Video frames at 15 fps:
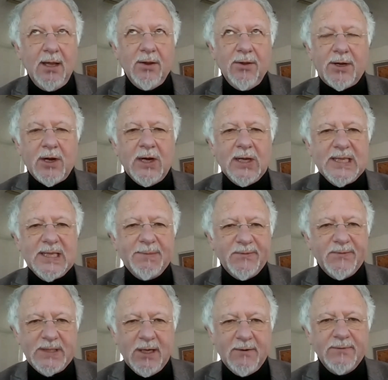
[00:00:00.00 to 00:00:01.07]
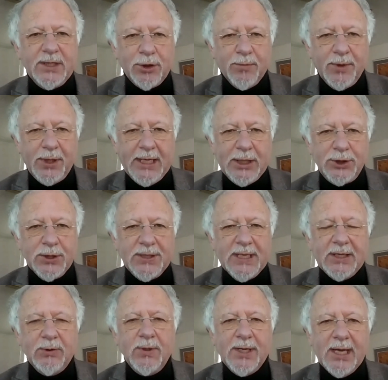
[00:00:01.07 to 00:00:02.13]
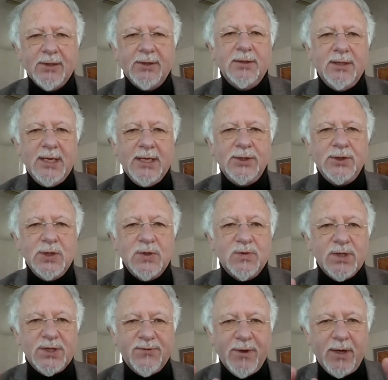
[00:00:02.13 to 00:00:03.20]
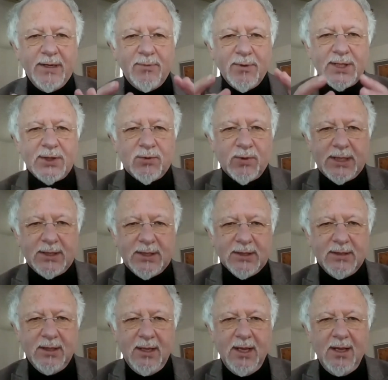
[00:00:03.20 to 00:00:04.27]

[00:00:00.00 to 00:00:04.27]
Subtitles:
the concept of self-determination at the United Nations was very restricted.